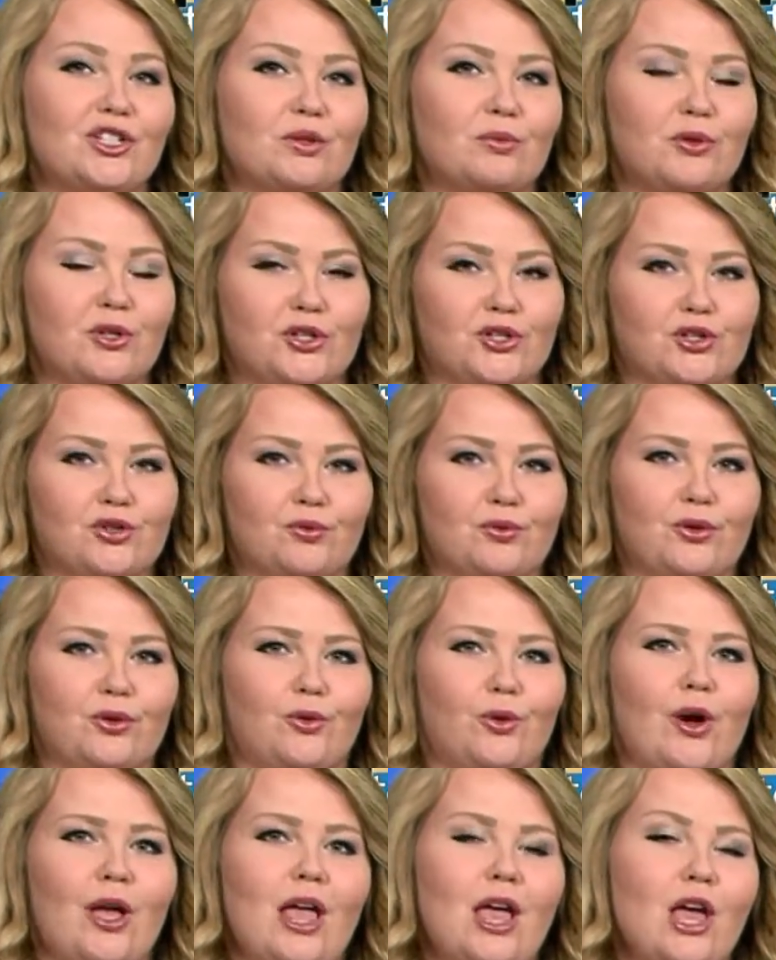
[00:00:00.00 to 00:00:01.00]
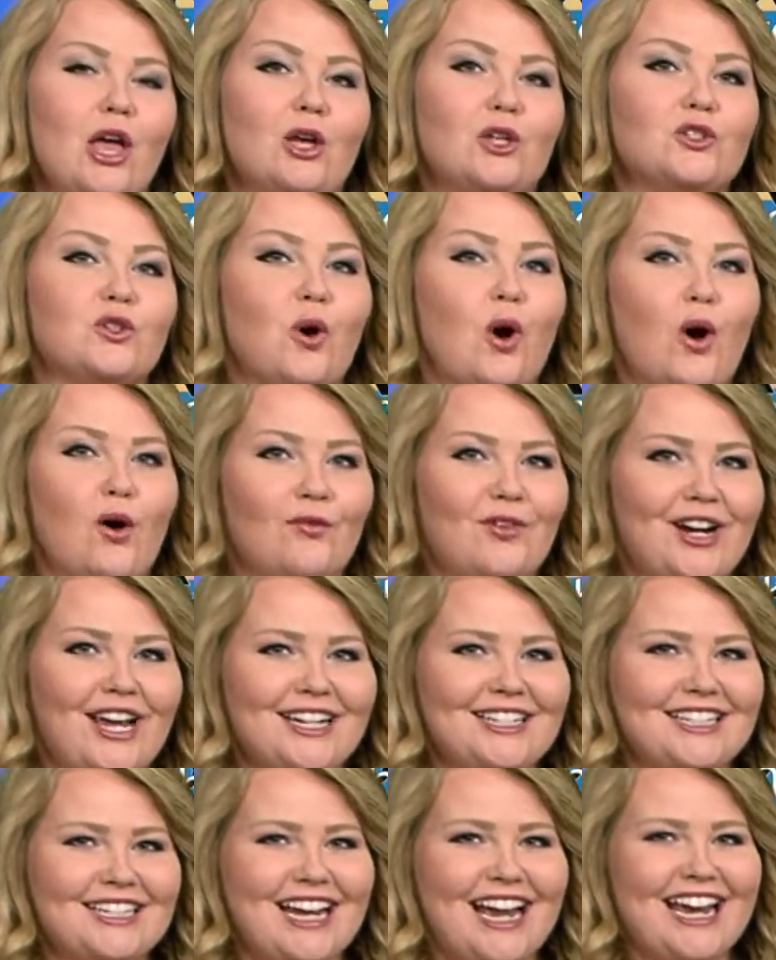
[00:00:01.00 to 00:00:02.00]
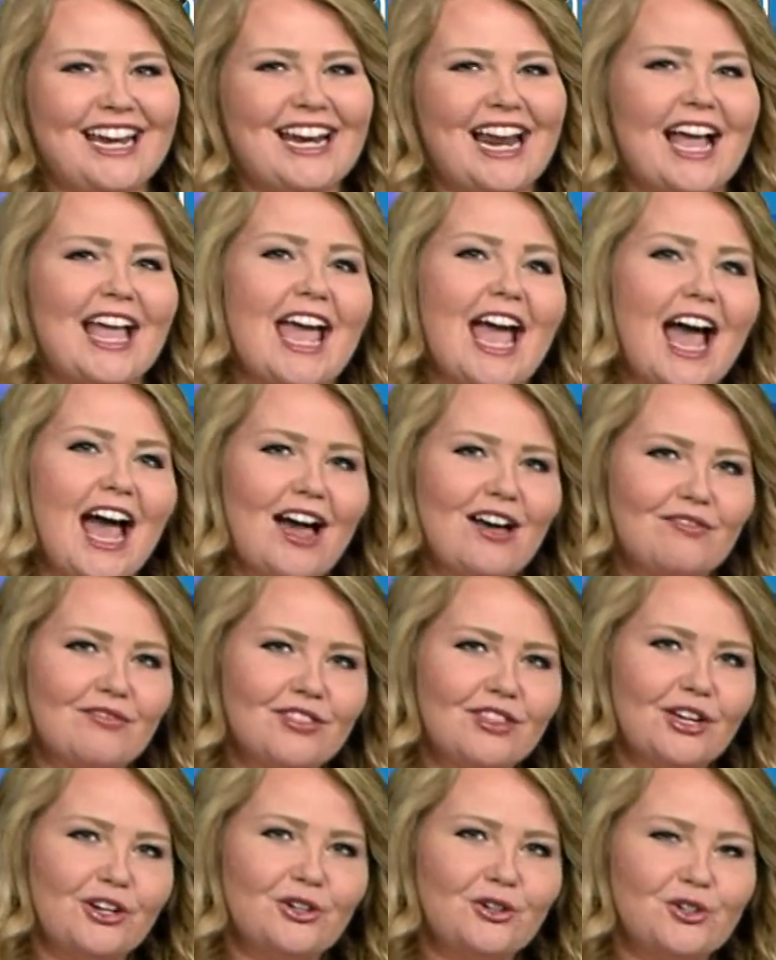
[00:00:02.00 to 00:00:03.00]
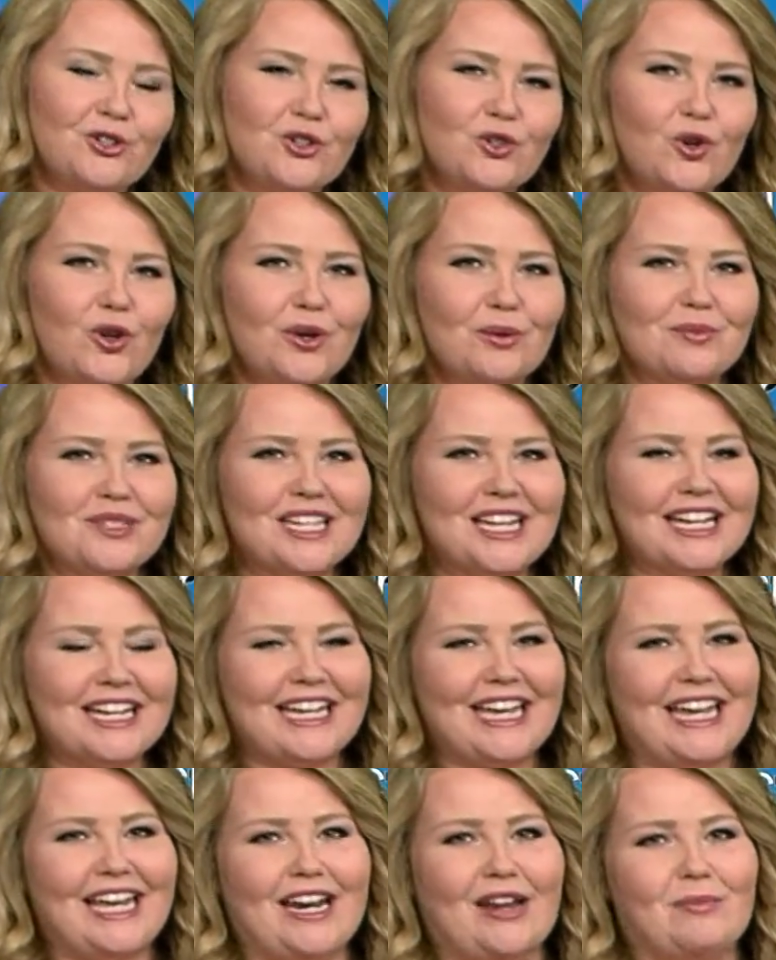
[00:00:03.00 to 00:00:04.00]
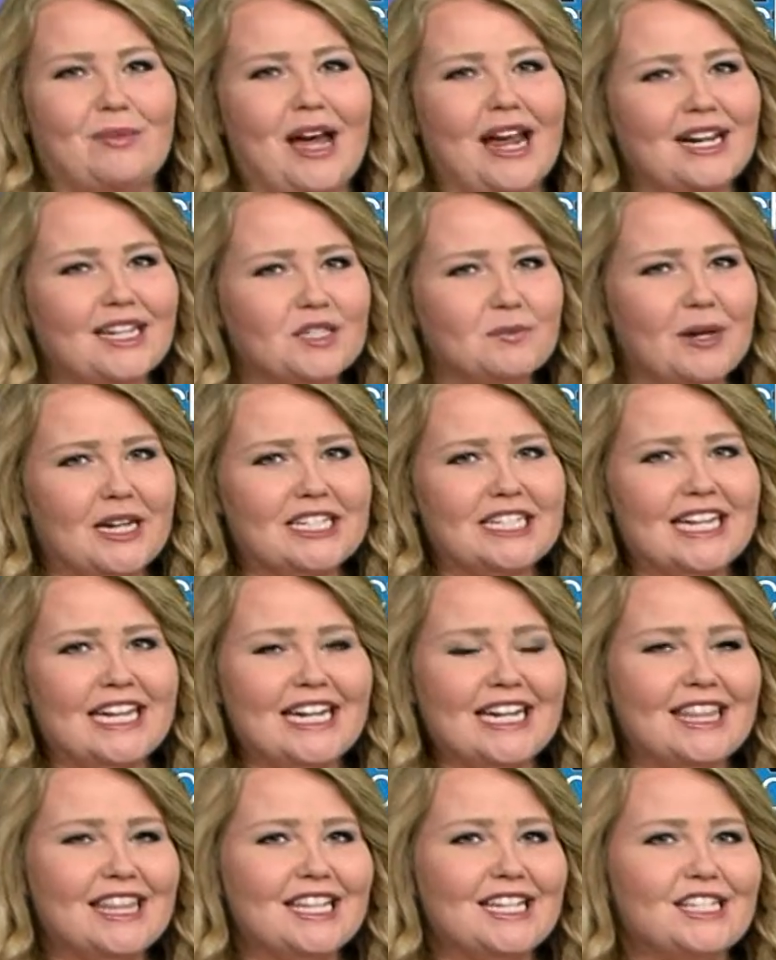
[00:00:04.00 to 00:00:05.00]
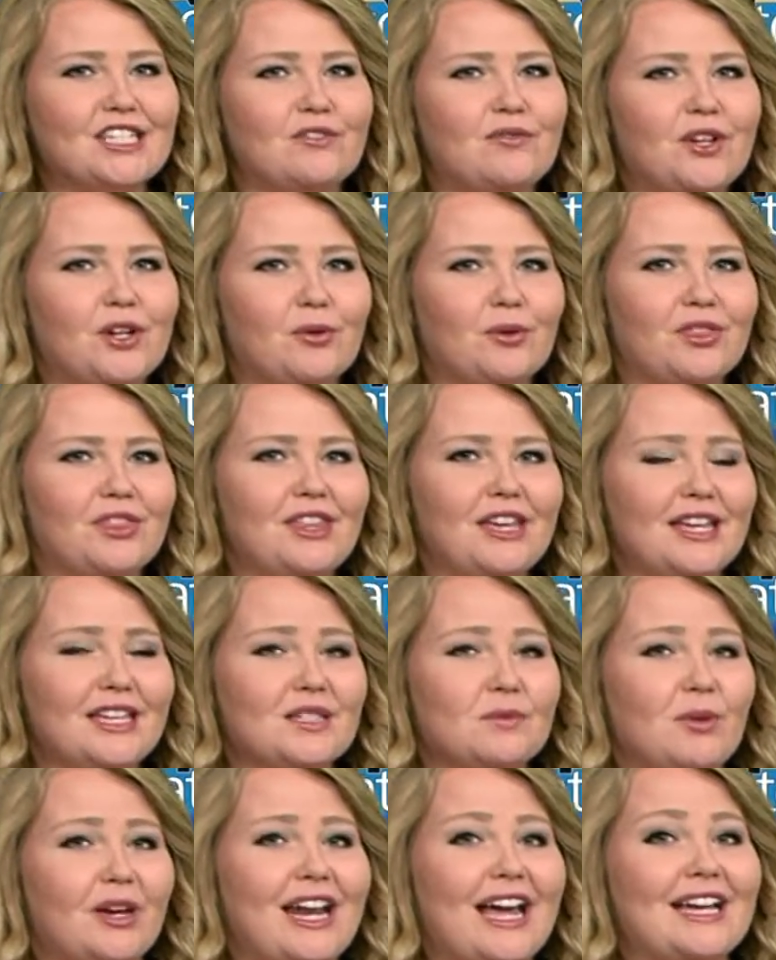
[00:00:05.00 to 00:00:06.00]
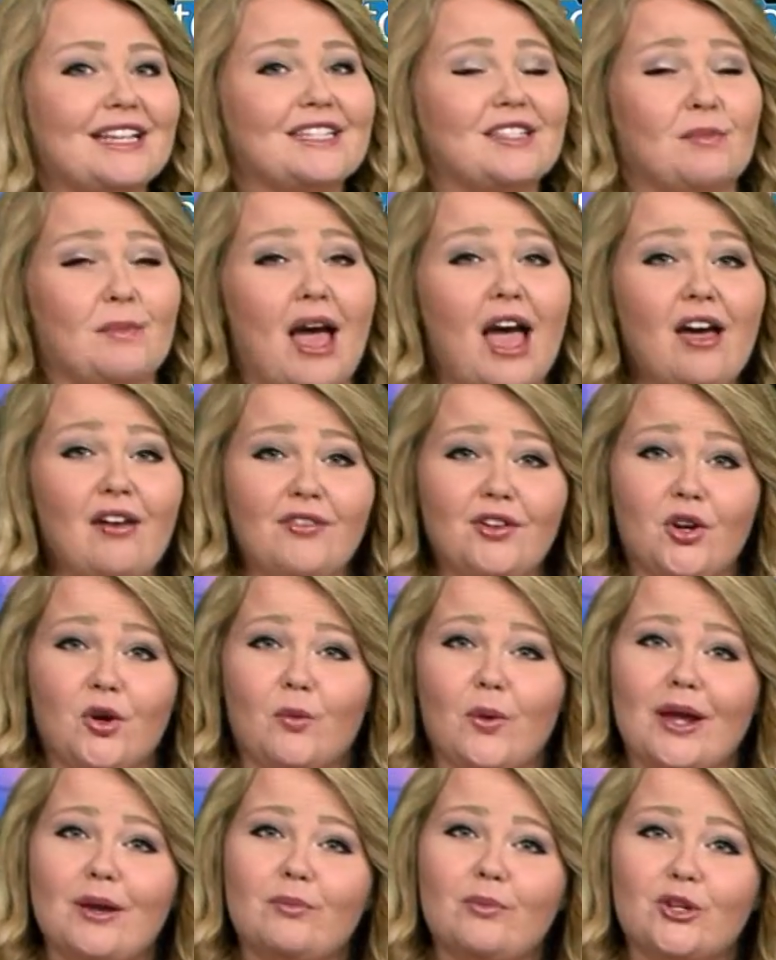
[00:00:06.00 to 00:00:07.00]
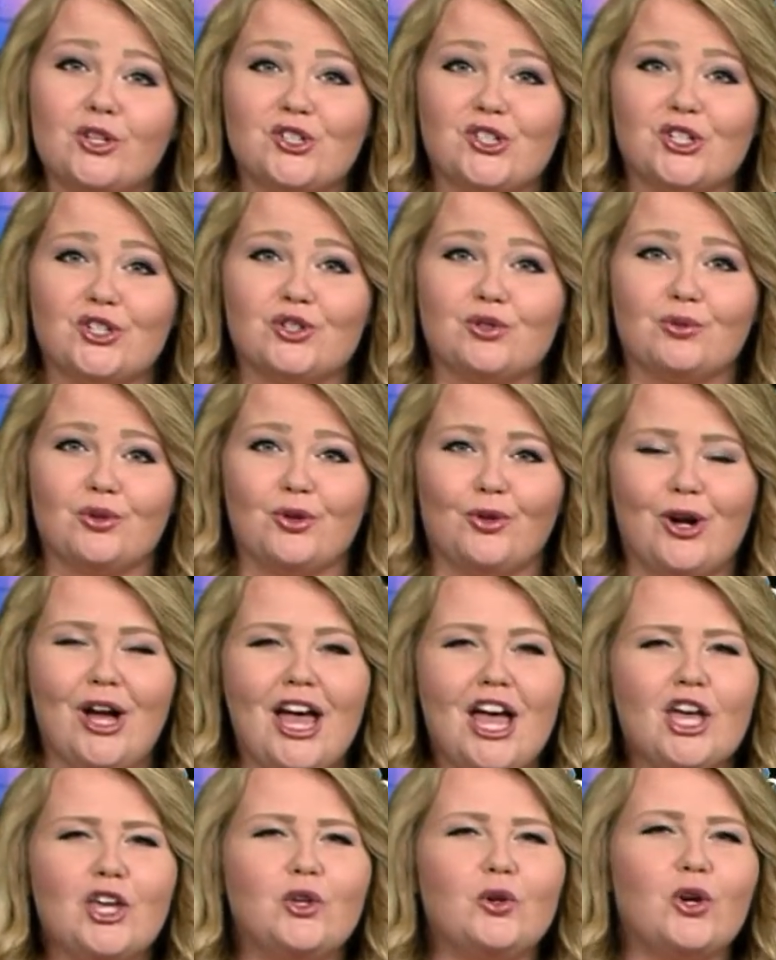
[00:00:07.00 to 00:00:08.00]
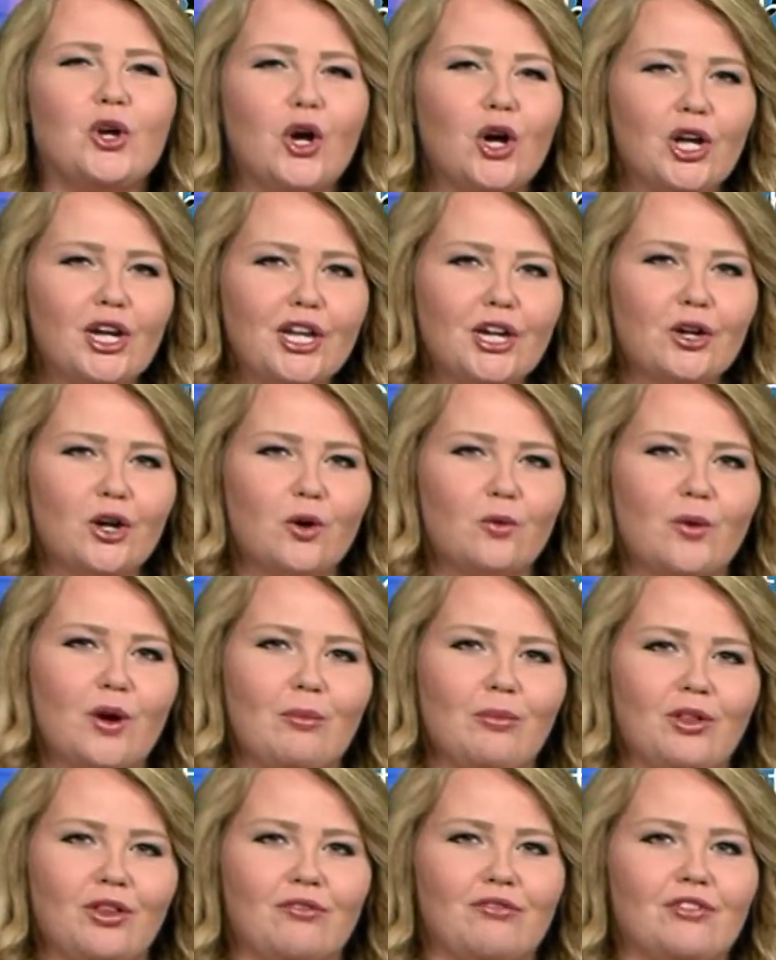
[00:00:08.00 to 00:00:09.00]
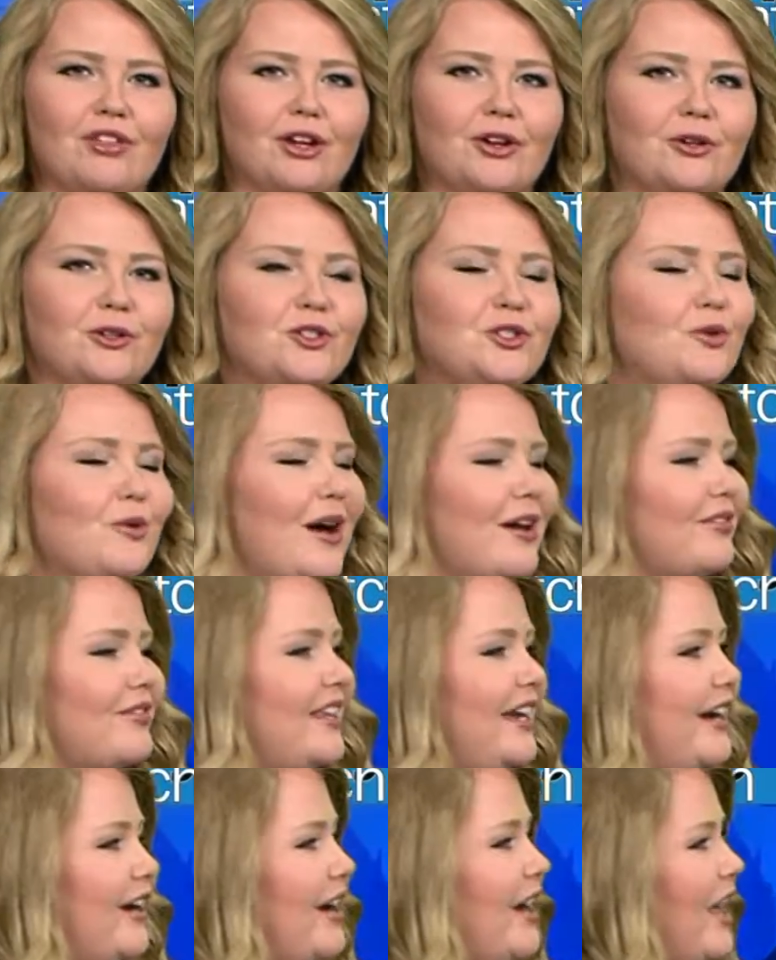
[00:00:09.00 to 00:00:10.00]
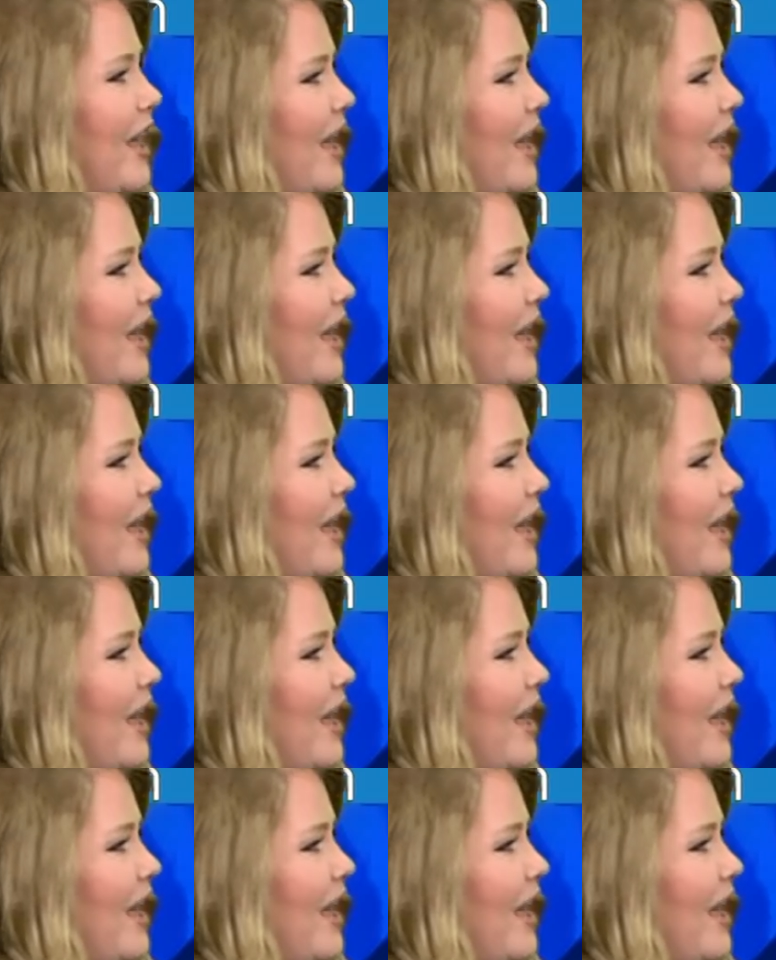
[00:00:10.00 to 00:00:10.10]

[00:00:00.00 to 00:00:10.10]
to push through. So overnight tonight, I have thunderstorms. Again, I'm not expecting anything severe with this, but as some heavier rain pushes through, you could hear a rumble of thunder too out there.